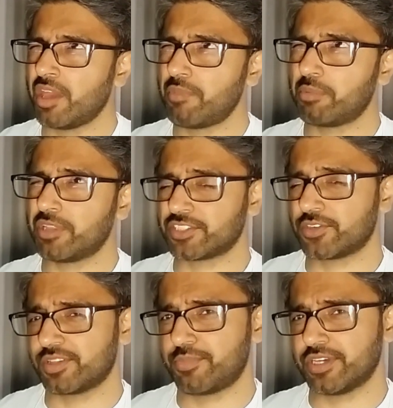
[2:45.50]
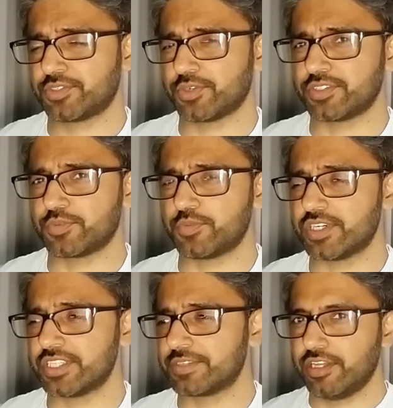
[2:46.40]
Maybe that's not the best choice of
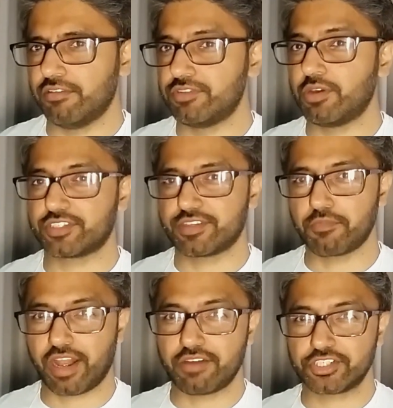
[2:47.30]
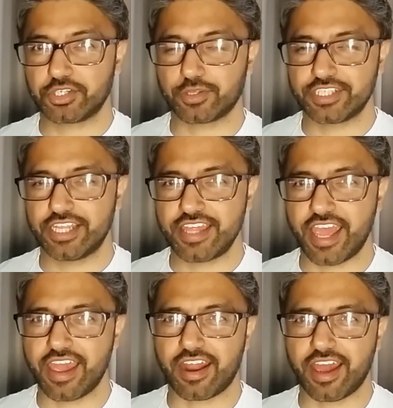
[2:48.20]
words. There were some clever shots in
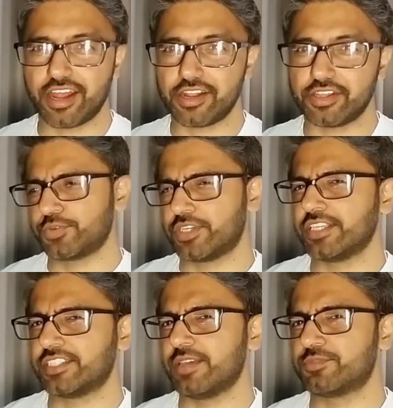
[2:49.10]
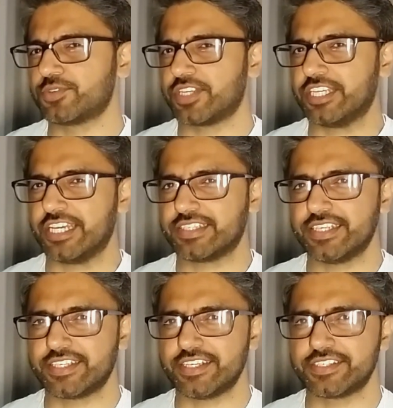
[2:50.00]
there, and switching seems to suggest
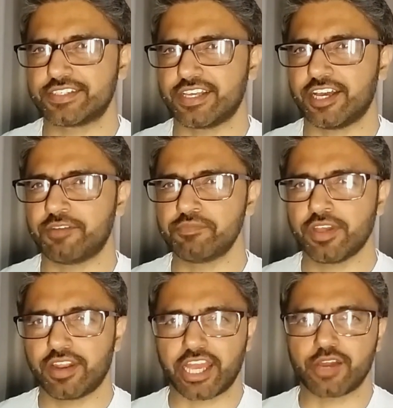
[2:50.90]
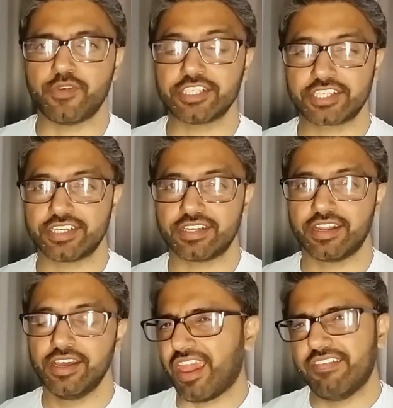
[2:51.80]
this is like a Western.
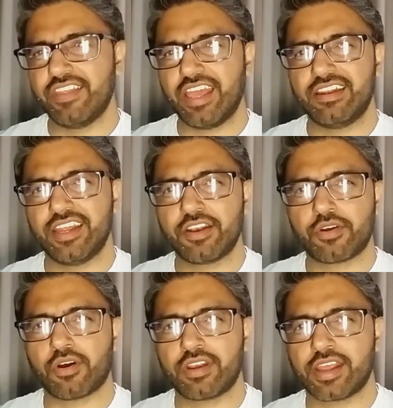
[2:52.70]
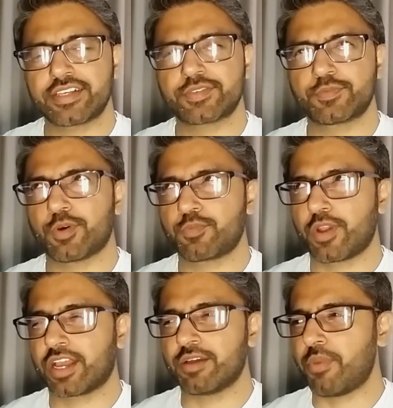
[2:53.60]
In the Indian context, what
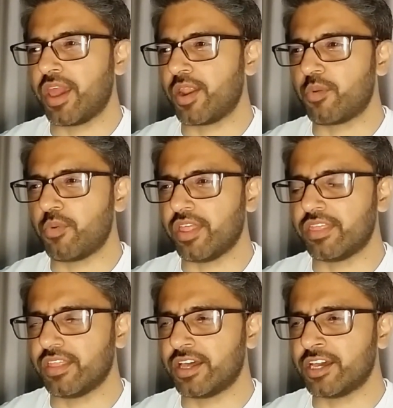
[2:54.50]
would I compare it with?